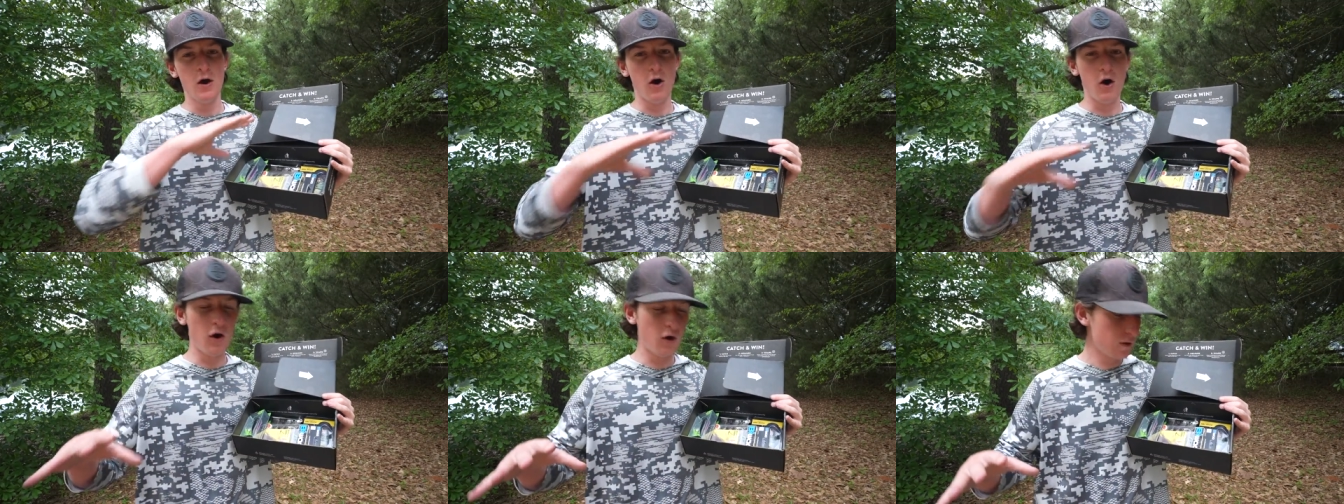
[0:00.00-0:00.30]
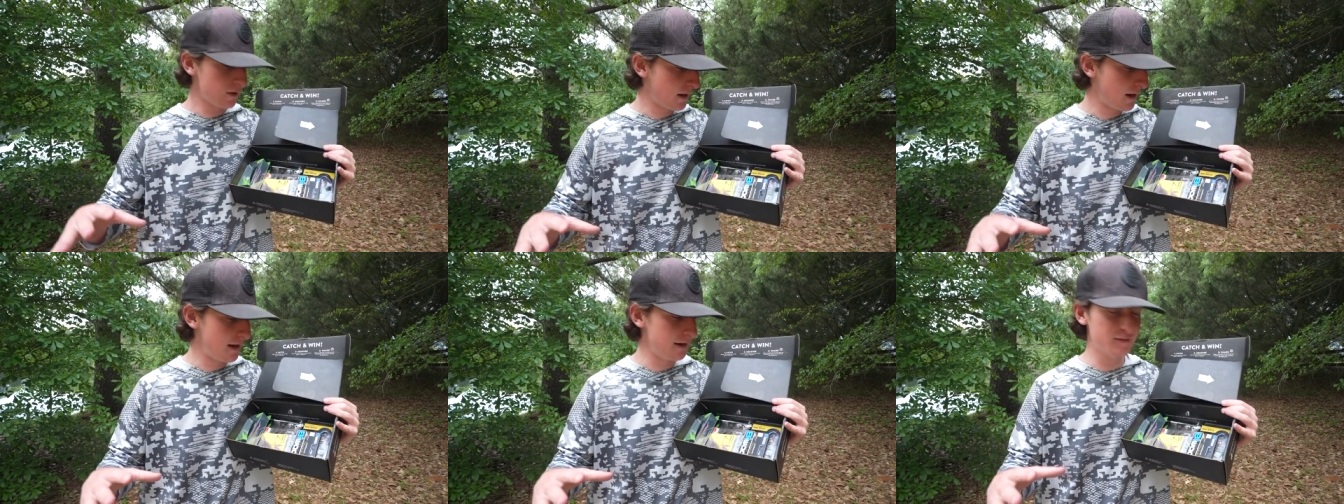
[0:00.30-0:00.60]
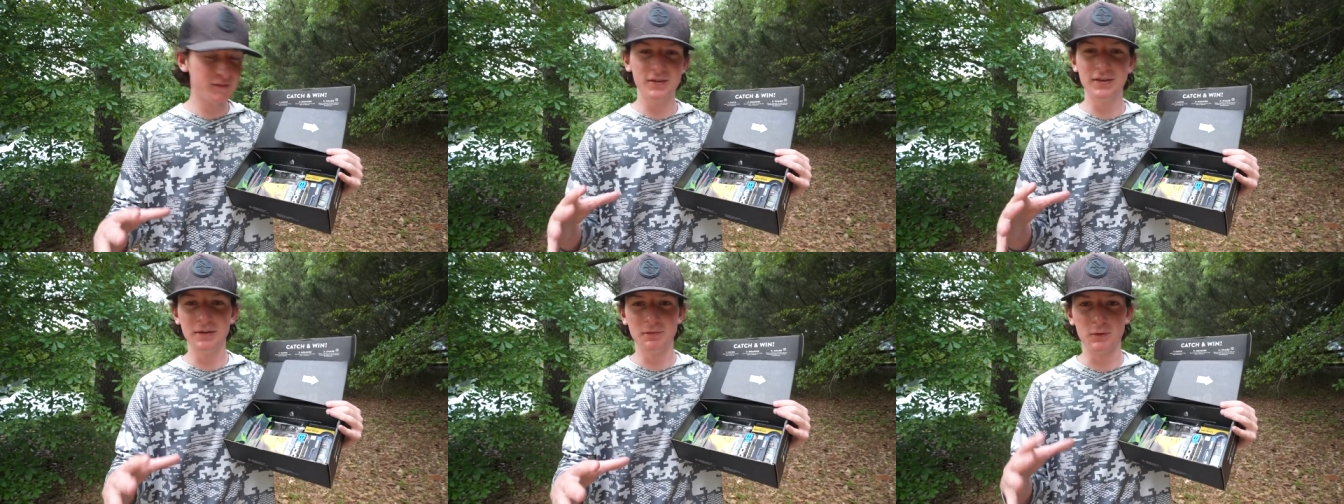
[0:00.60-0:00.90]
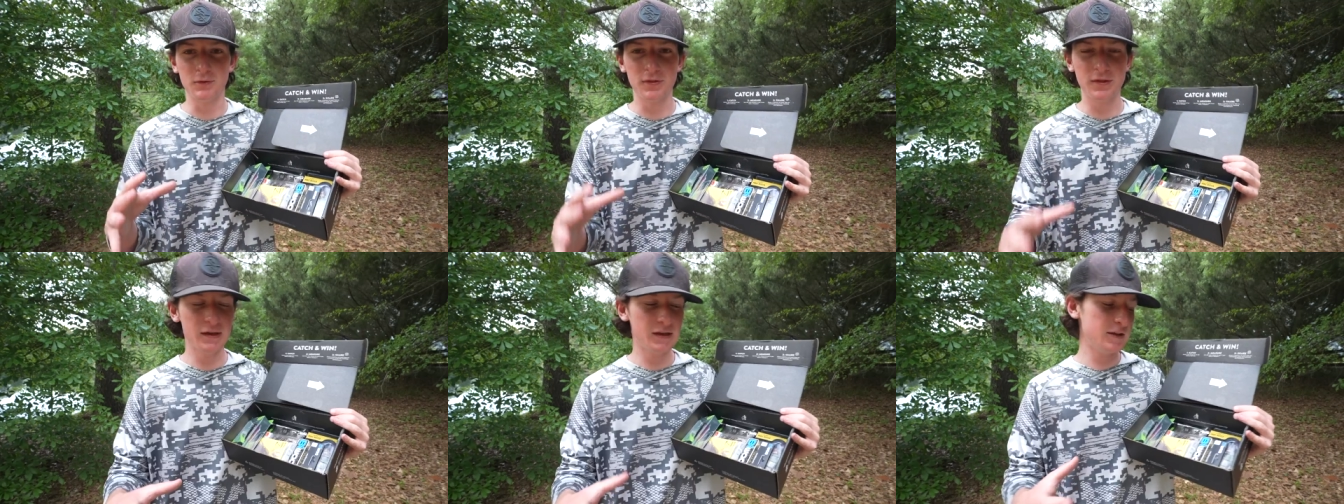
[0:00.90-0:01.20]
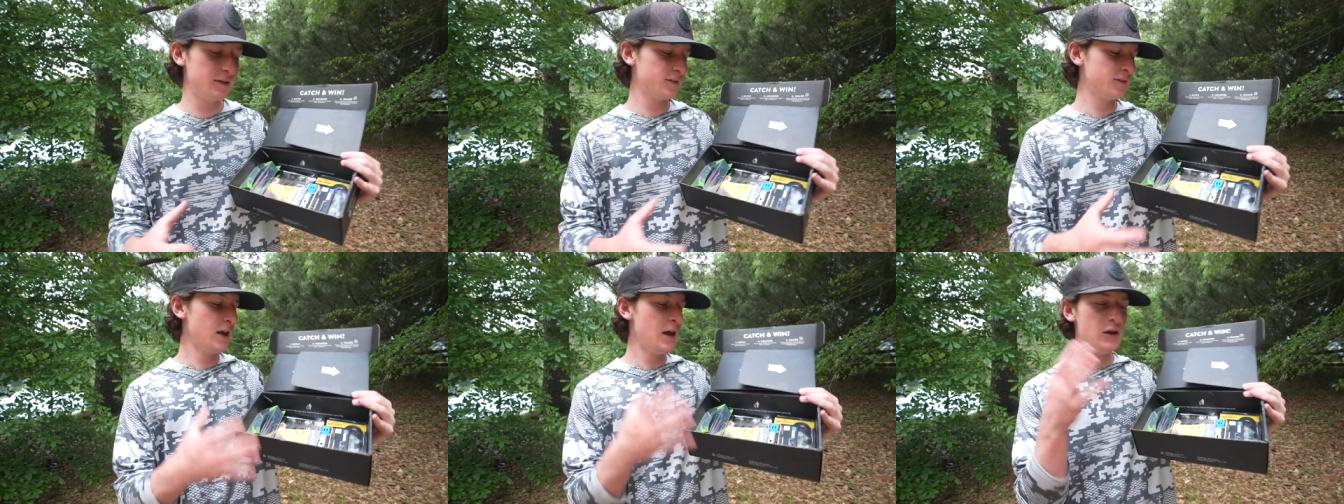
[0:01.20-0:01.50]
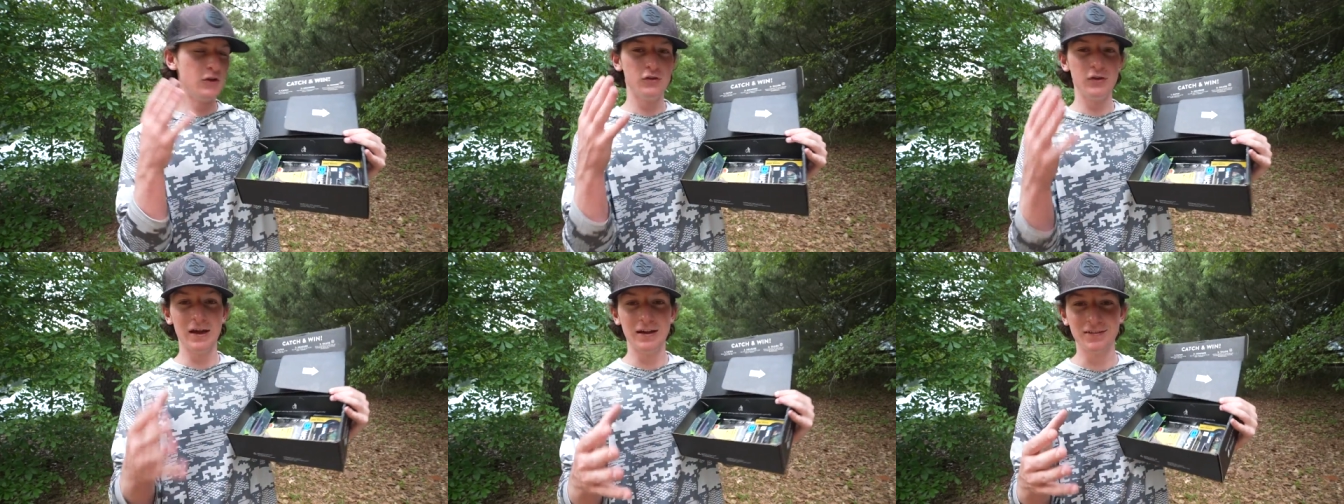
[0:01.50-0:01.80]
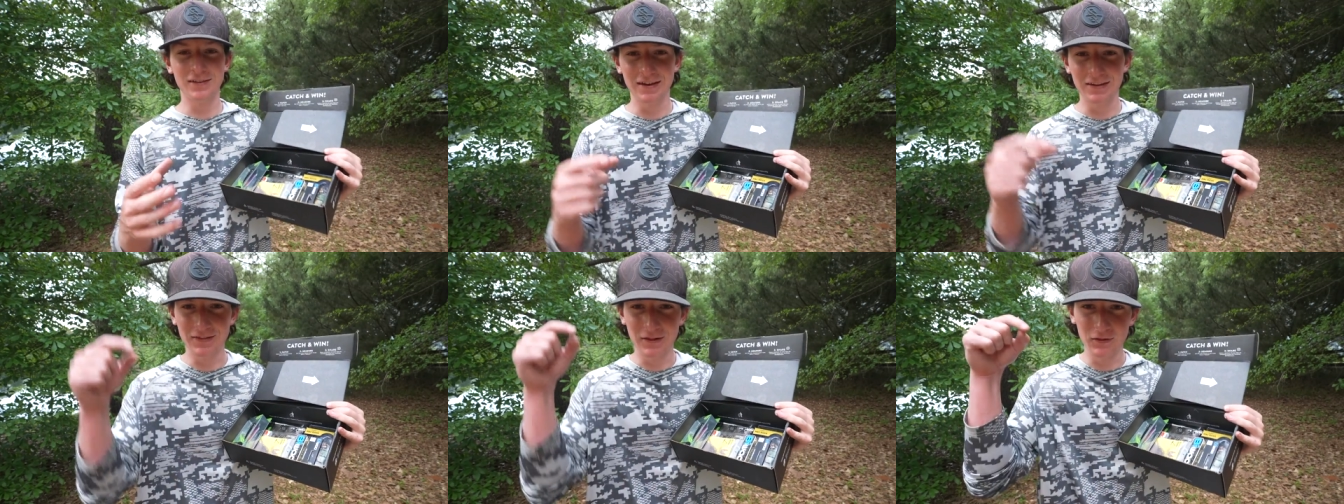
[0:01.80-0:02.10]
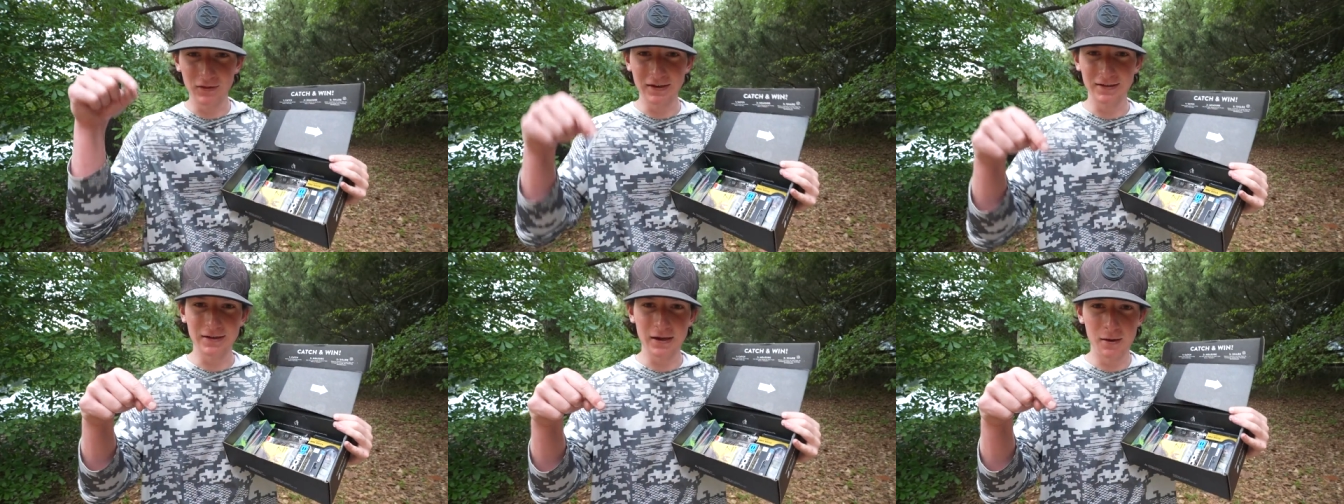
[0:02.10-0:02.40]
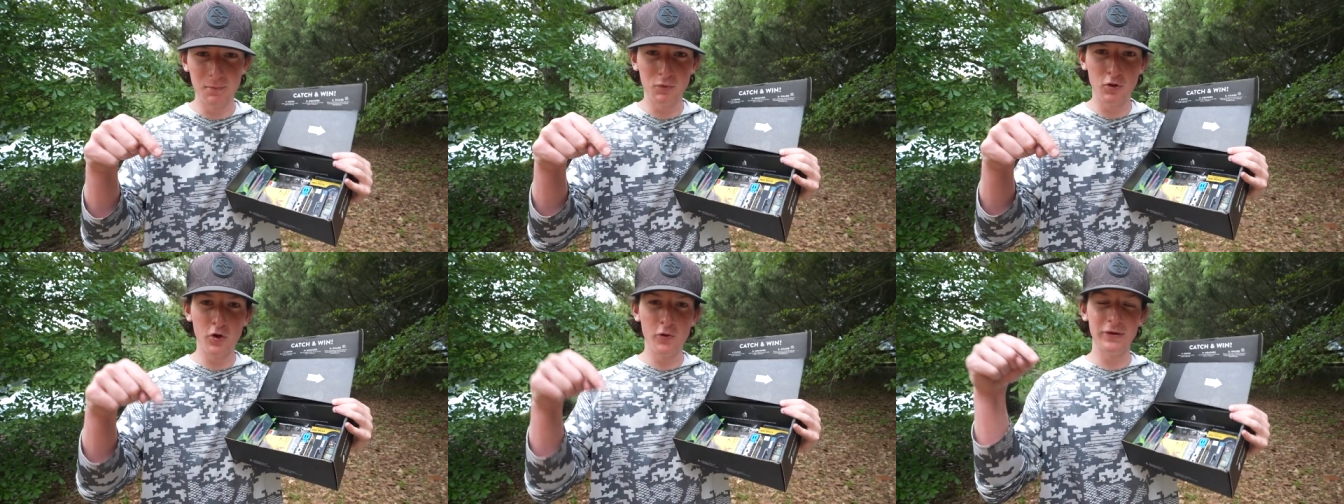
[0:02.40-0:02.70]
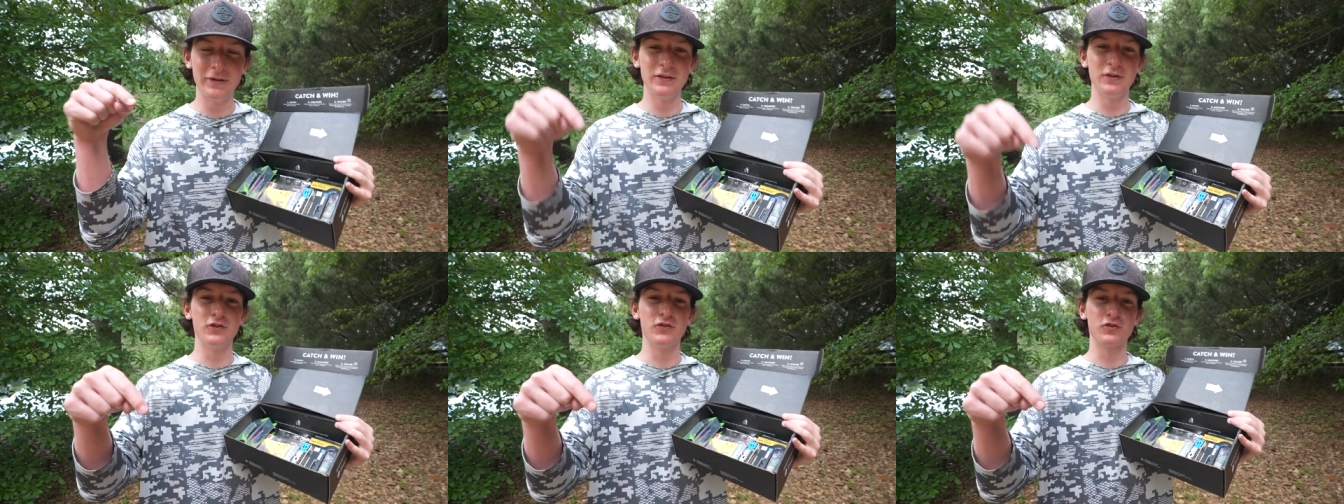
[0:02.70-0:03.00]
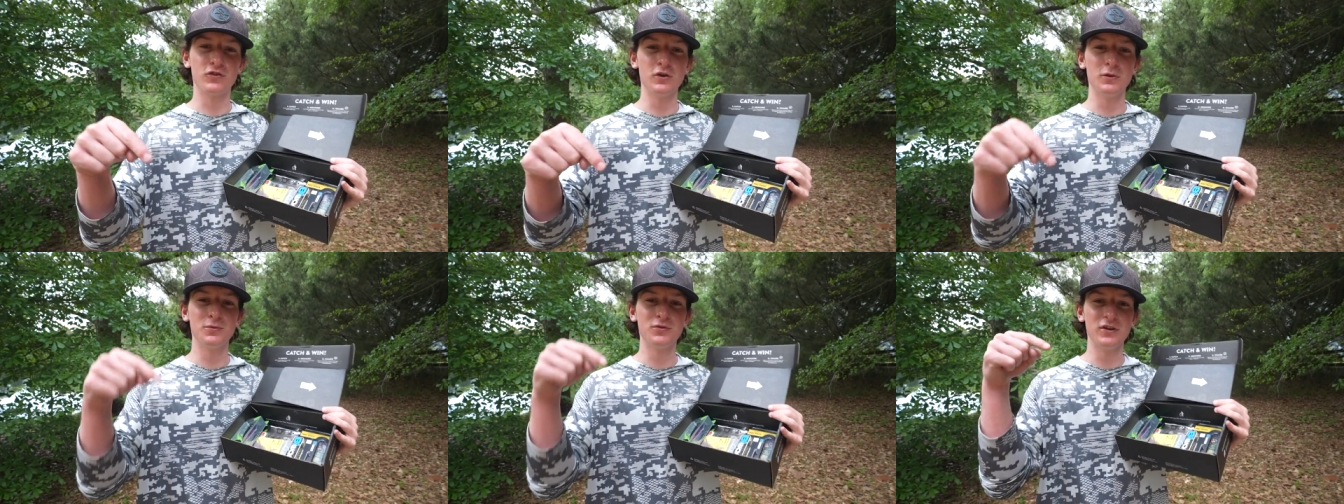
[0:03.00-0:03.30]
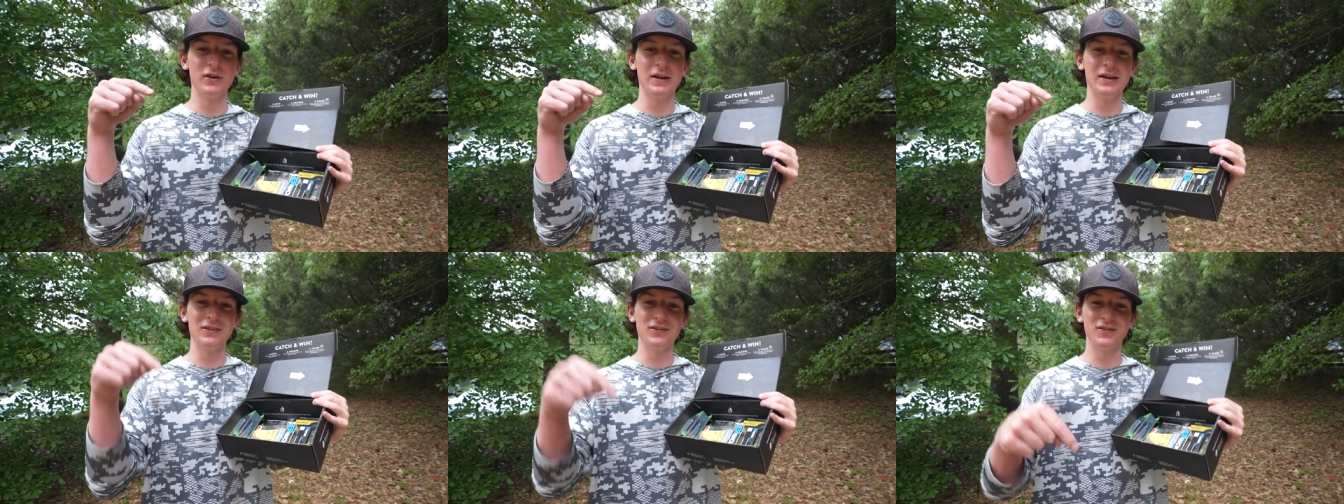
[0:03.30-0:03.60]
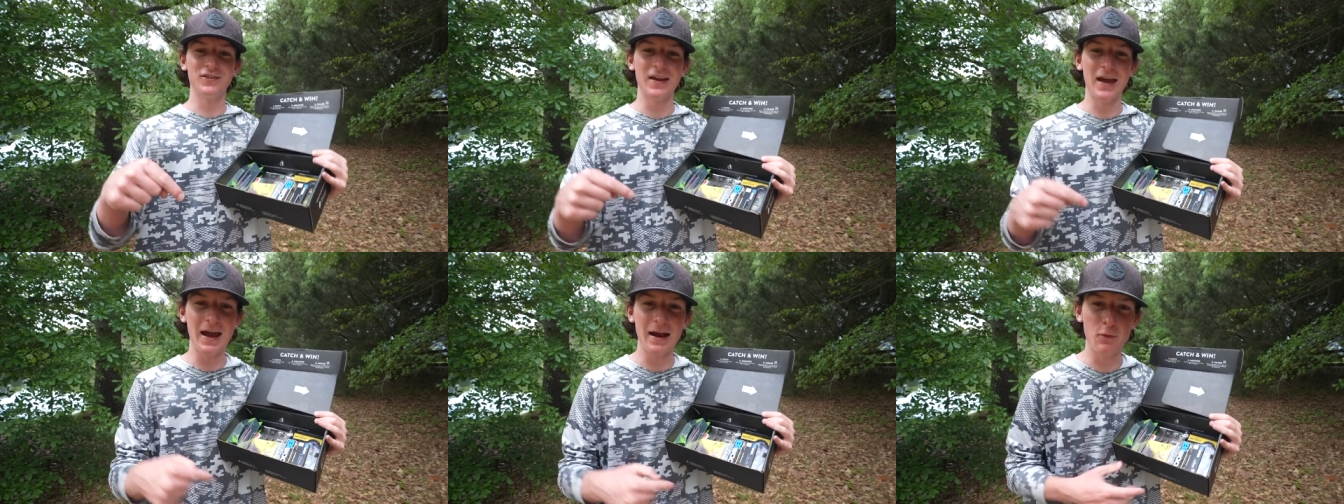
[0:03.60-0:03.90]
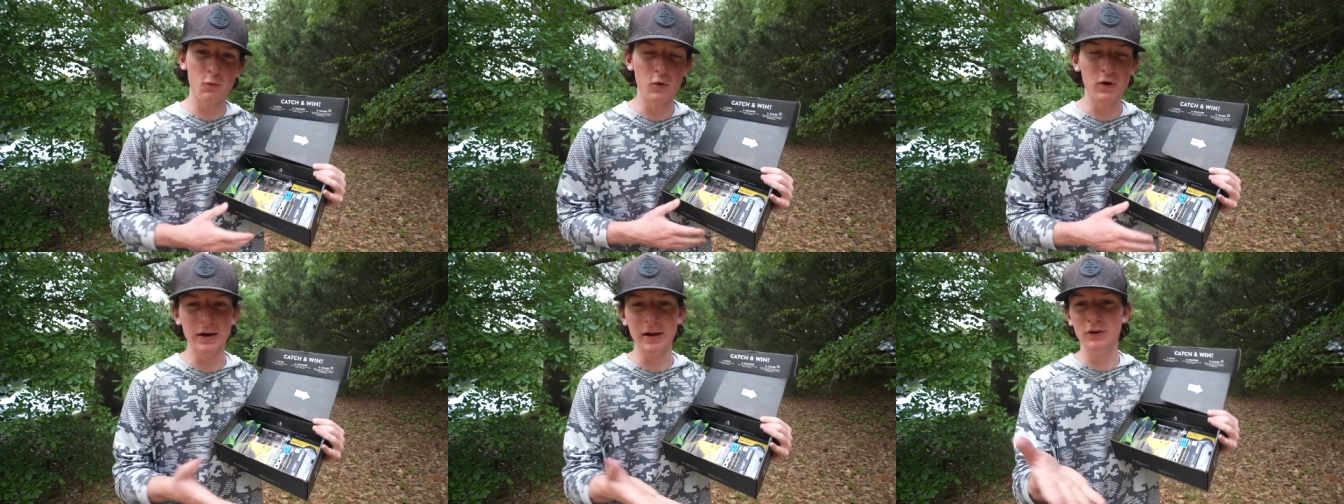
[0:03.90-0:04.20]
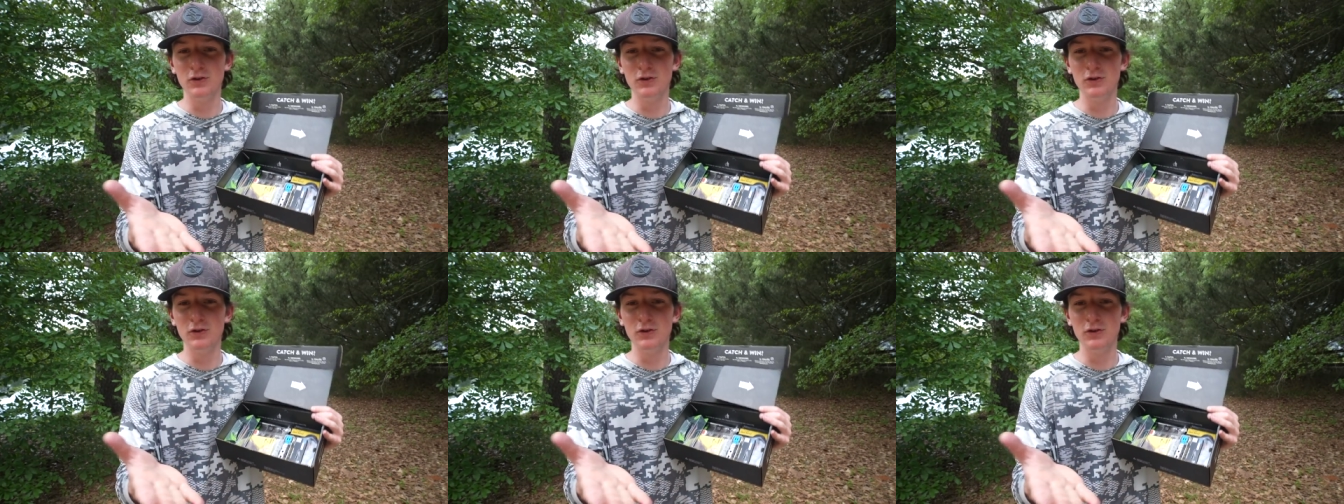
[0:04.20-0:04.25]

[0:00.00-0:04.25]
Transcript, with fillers: all kinds of different things. You guys can hit the link down below in the description and snag one.